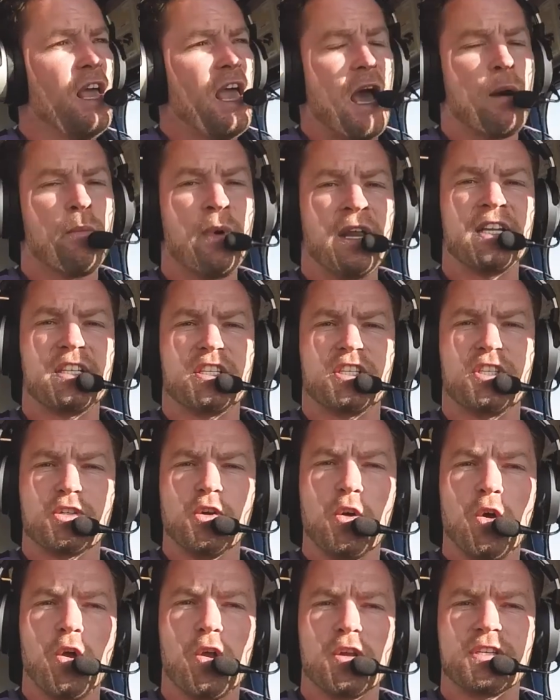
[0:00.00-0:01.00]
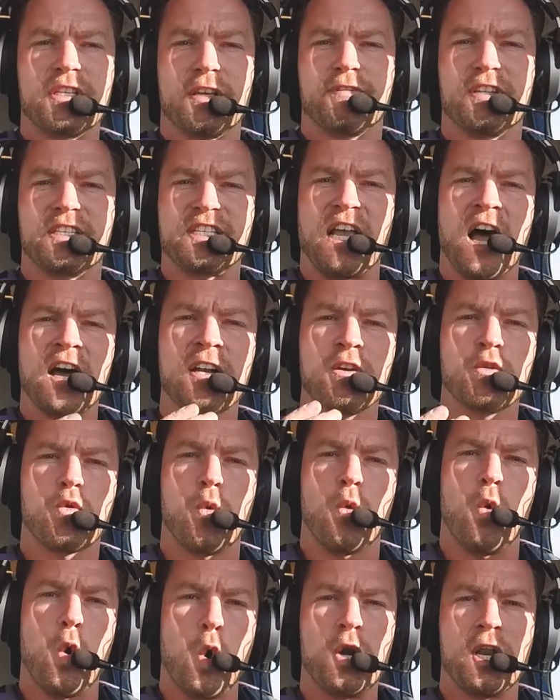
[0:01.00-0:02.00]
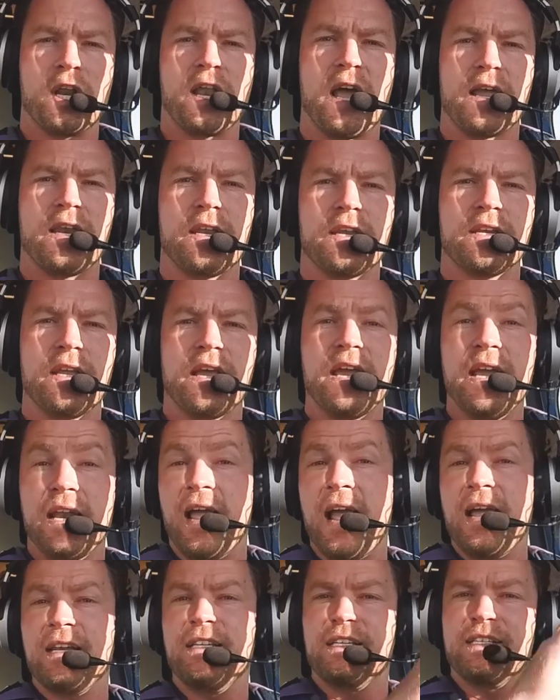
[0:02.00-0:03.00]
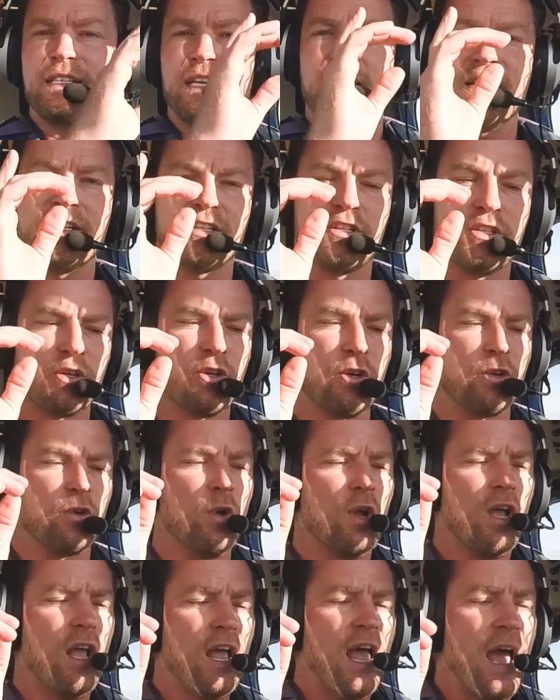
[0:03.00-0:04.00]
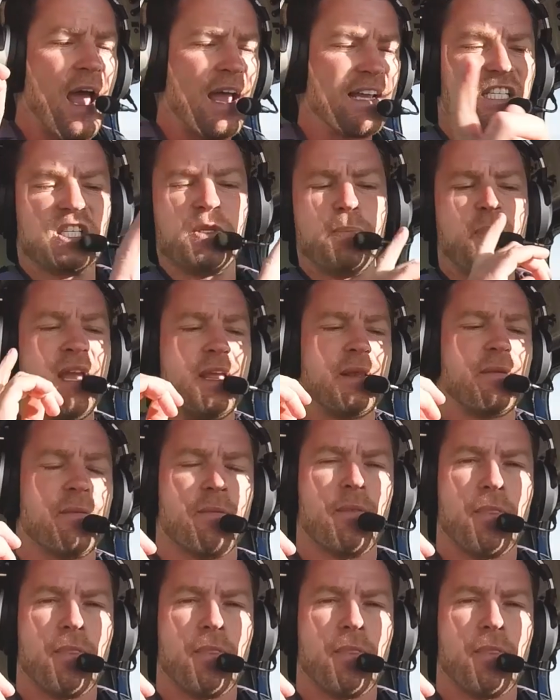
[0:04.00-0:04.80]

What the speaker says: And when it stalls, if it's uncoordinated, it enters into a spin.